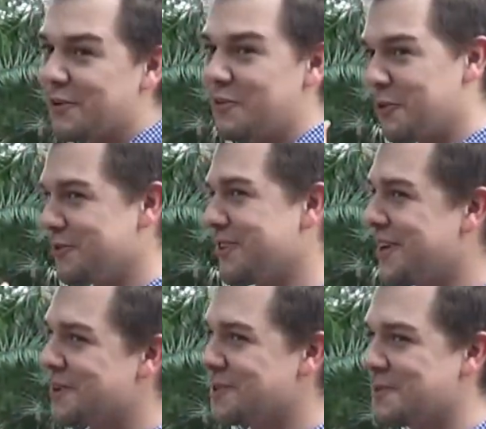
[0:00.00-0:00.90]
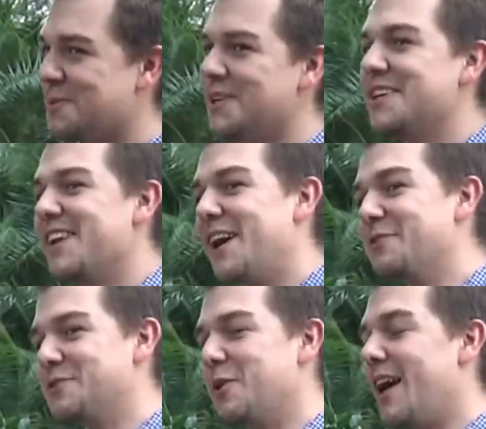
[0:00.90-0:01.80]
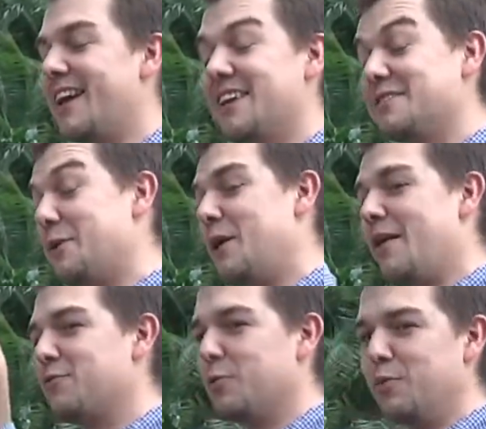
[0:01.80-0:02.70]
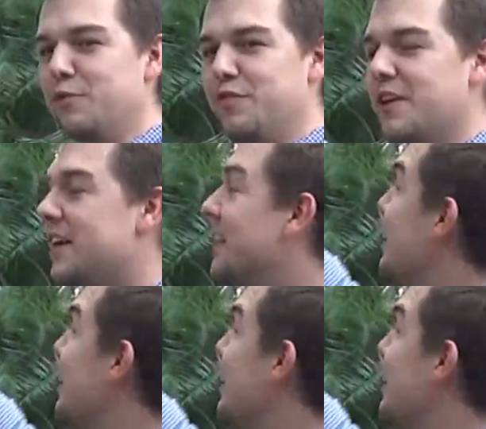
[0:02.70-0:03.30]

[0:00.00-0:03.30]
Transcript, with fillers: and of course the tower is completed now. So I guess they would have to remove the